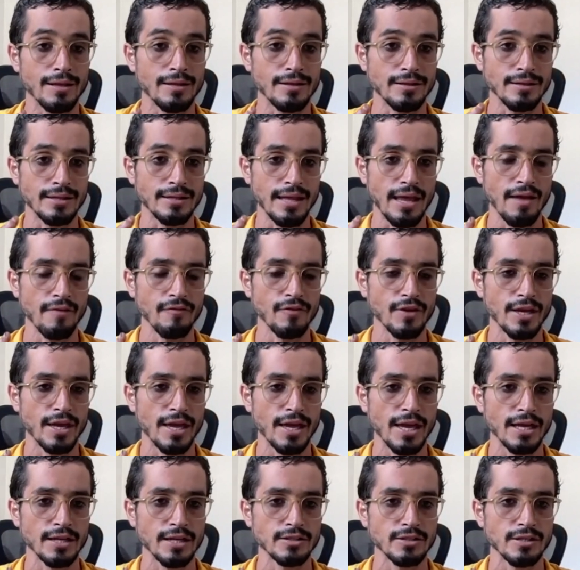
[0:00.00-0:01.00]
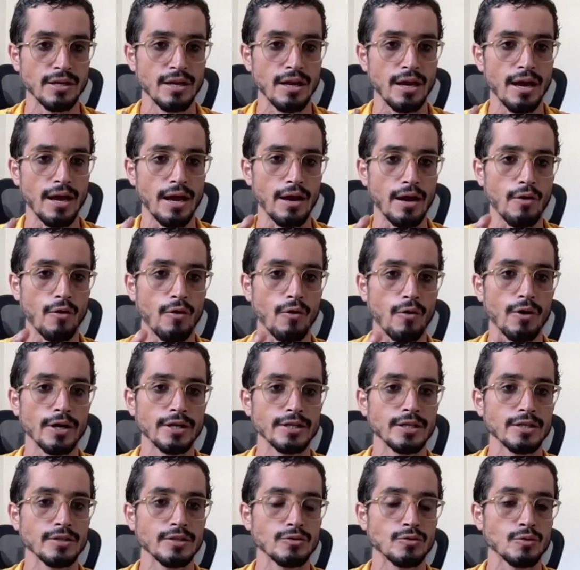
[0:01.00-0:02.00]
navigate
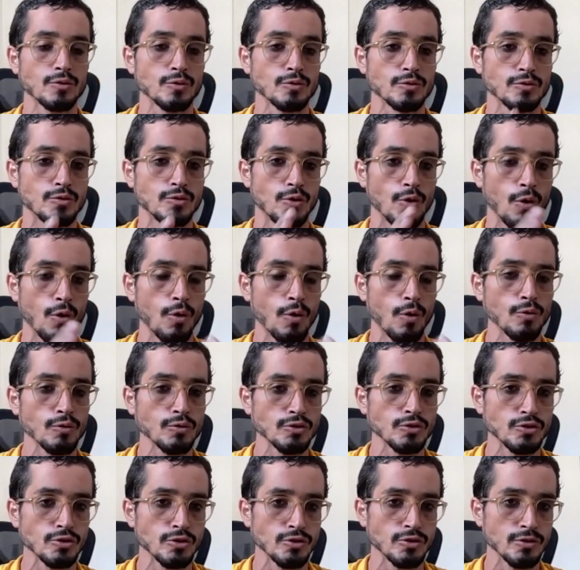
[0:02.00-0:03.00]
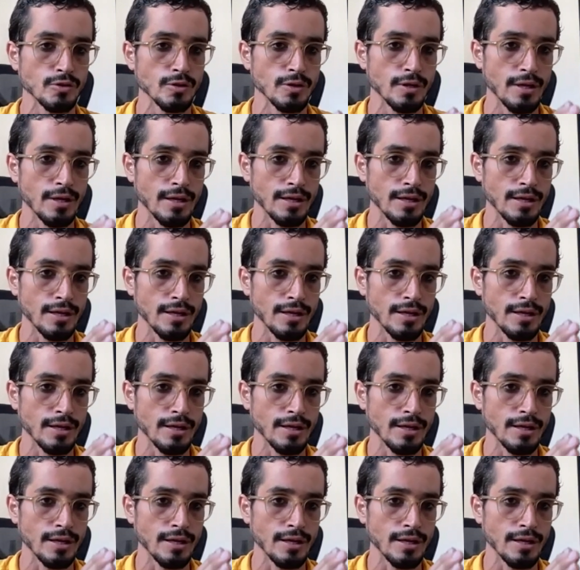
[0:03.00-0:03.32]
according to those